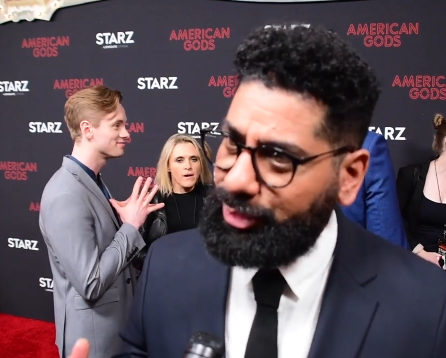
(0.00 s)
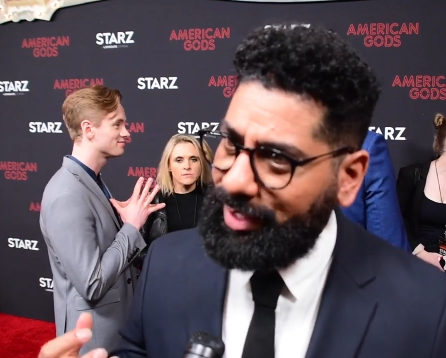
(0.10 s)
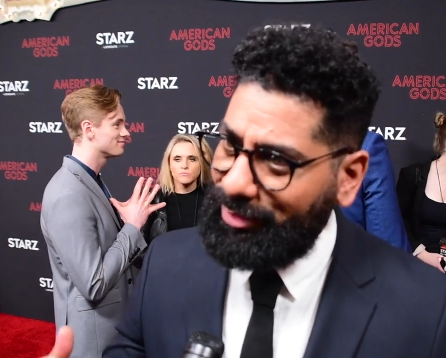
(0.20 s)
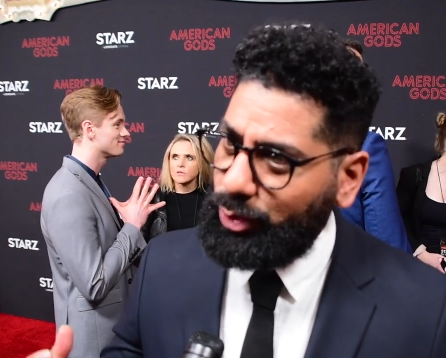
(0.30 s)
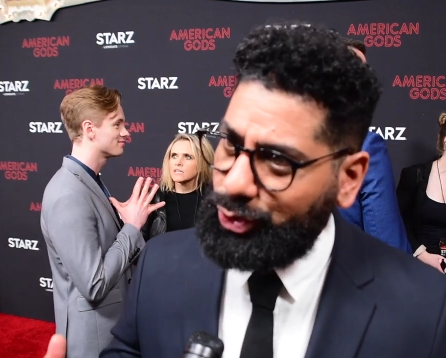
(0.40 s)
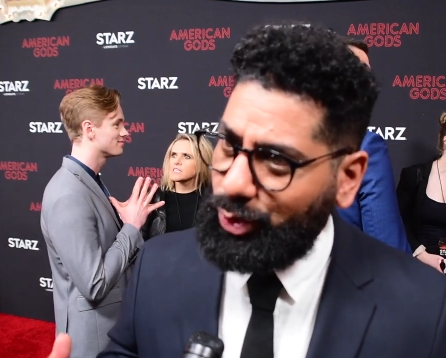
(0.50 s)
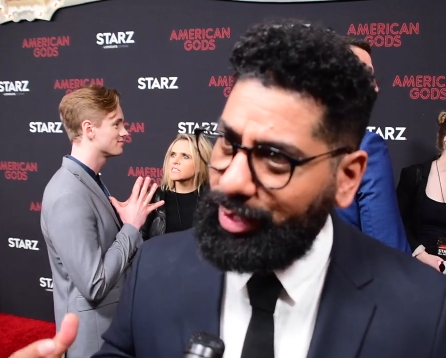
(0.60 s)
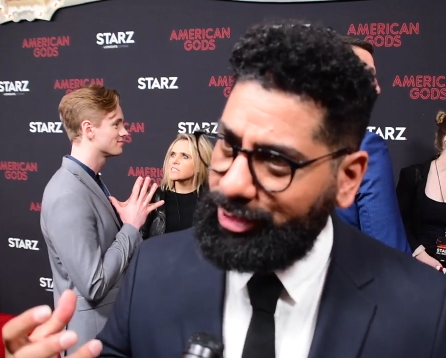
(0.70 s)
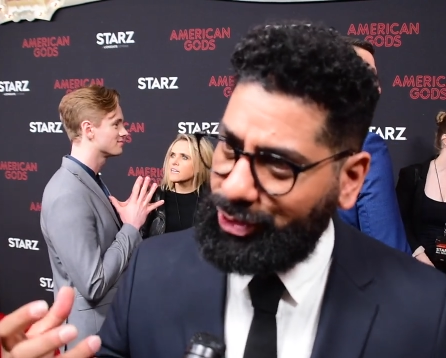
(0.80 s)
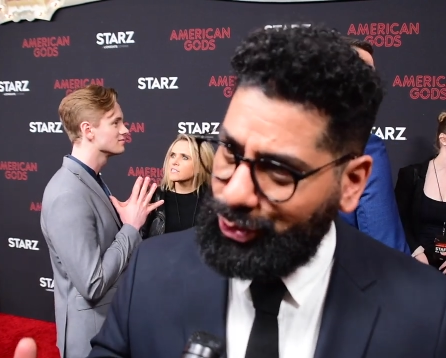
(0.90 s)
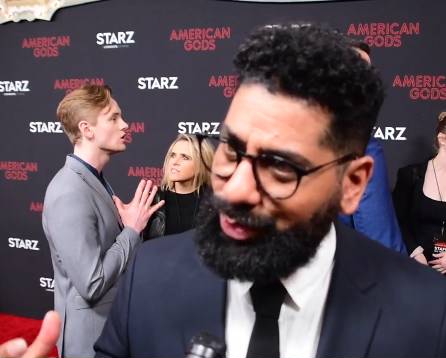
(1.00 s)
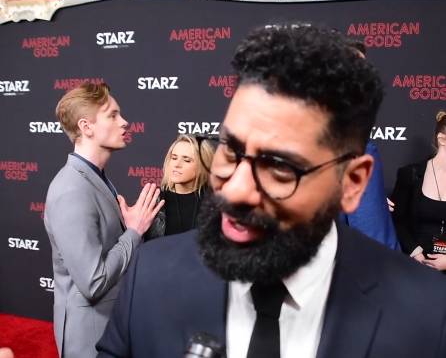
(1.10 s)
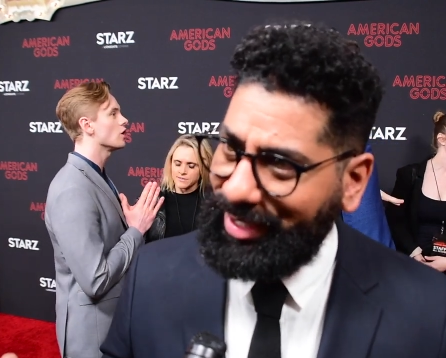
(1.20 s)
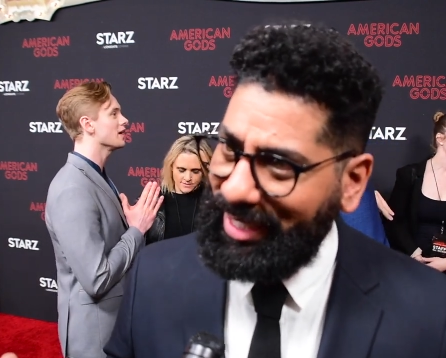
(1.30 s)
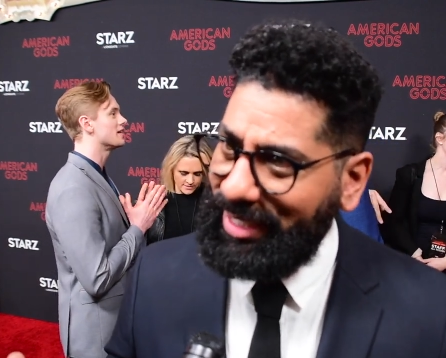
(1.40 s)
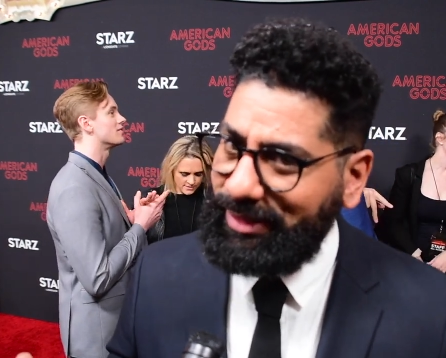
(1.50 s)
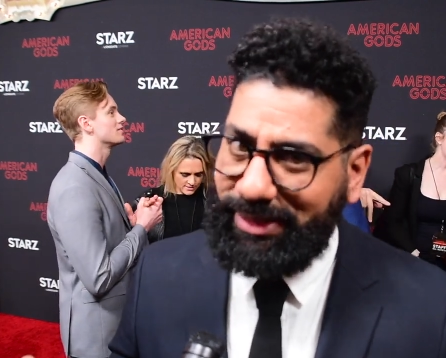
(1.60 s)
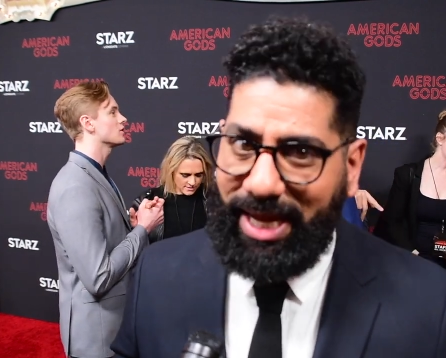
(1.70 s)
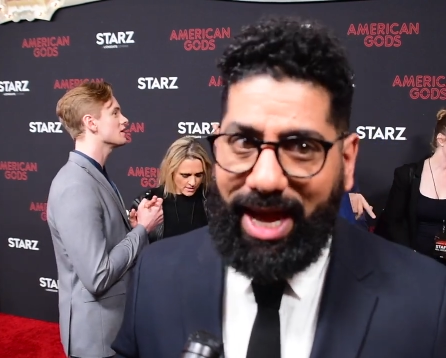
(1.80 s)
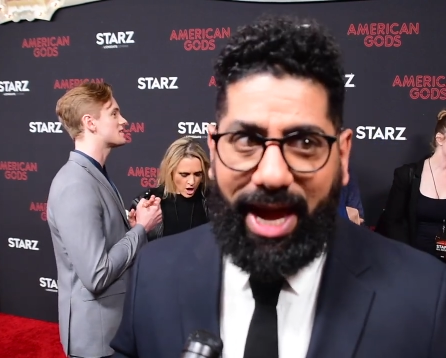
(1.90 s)
Speaker 1: those stories to their kids.
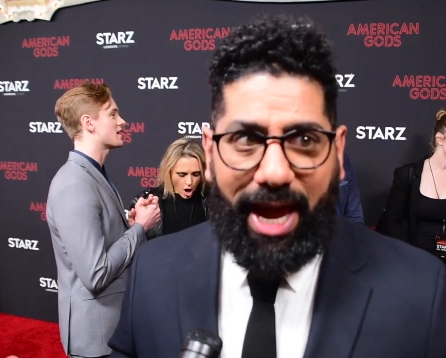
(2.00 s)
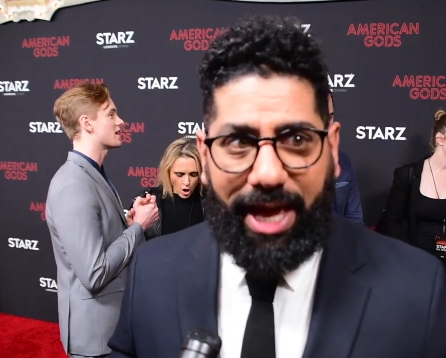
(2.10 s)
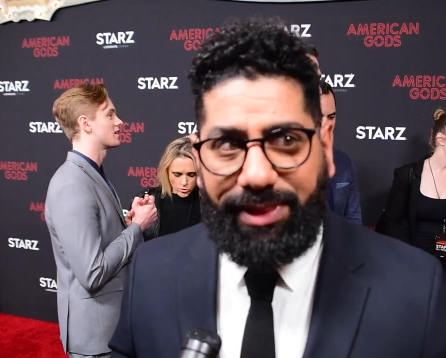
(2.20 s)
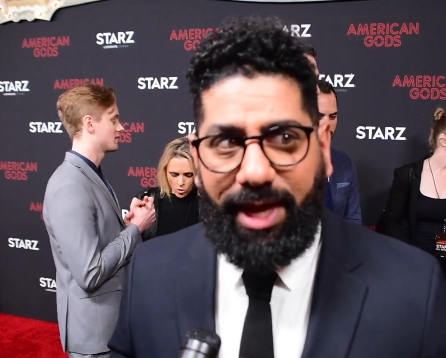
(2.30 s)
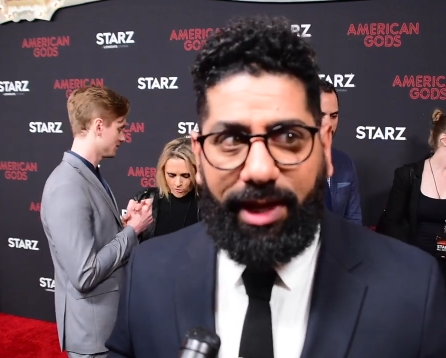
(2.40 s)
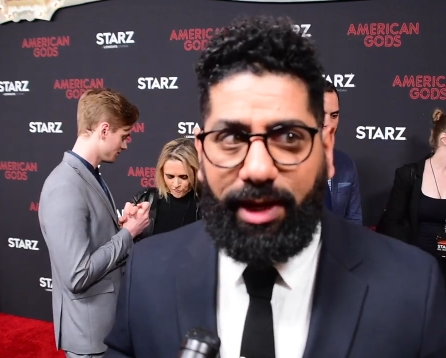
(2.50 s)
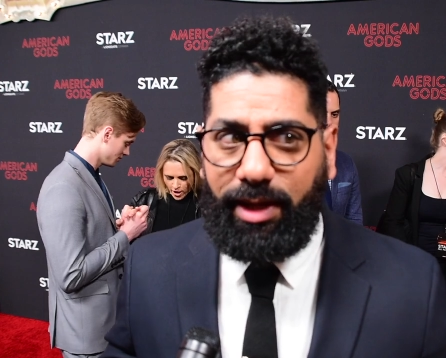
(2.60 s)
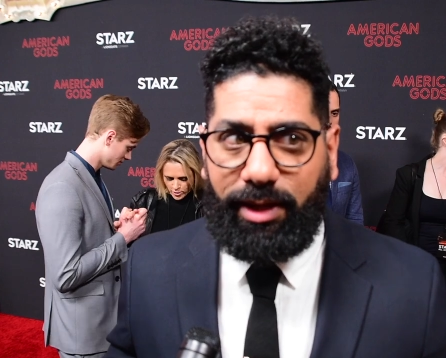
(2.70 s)
And then,